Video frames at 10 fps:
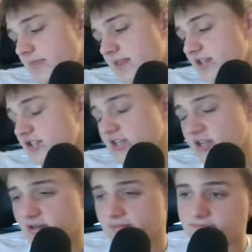This
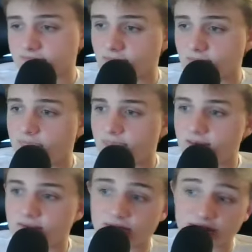year,
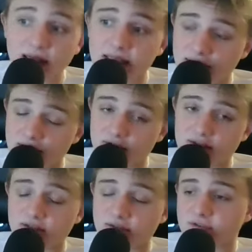they're not that good
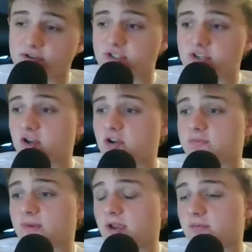in the first year,
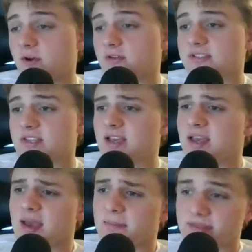Coach Mike Rhoades,
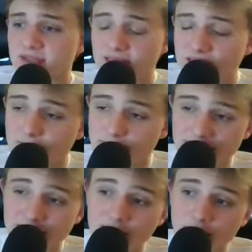but they get a
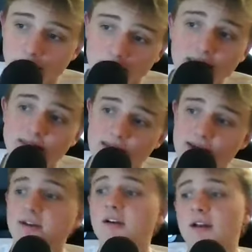big win
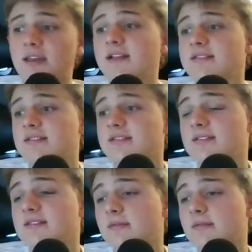here against